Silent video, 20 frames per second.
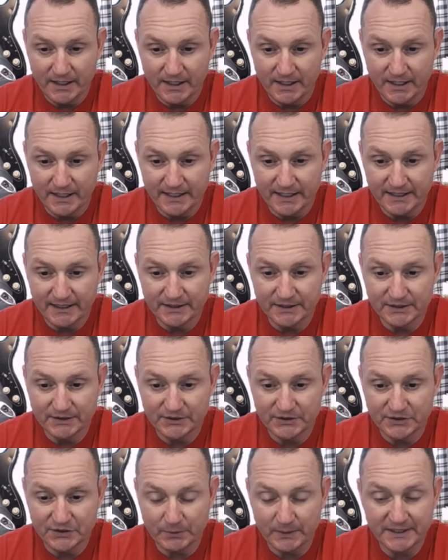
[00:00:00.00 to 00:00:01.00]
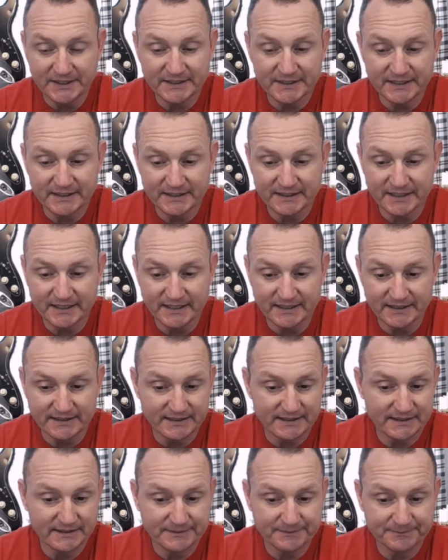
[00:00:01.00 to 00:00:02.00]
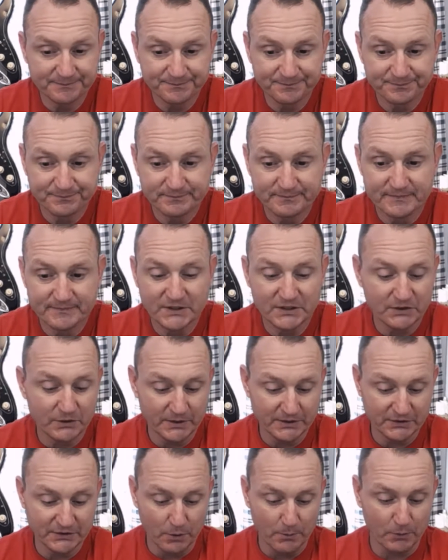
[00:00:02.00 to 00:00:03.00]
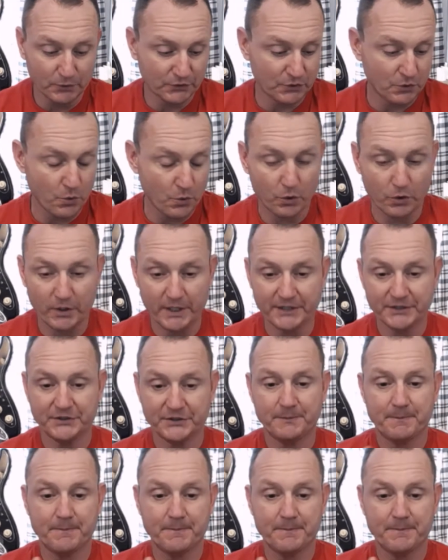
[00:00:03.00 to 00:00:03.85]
is 3/16. So it's almost 1/4 inch.